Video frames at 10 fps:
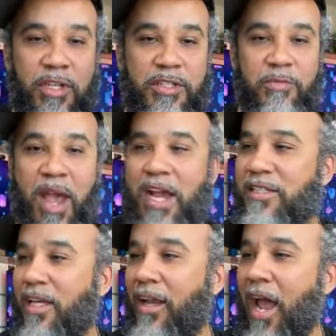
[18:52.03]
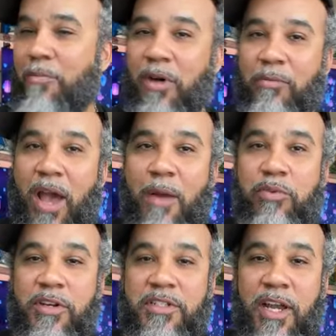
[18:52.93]
Smash that like button, man. I
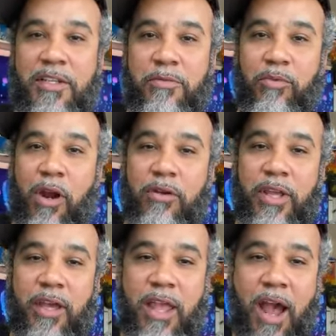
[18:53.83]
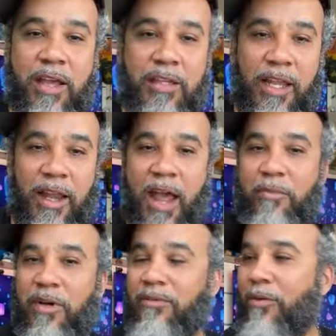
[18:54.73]
appreciate you, bro. Yeah, y'all hit that
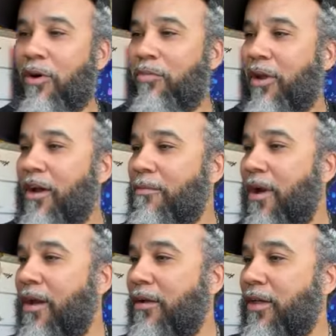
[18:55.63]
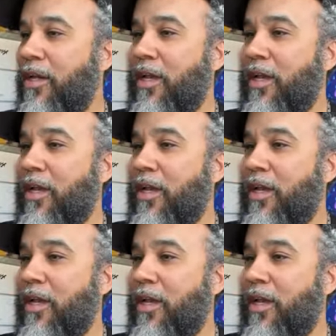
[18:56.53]
like button for a player, man.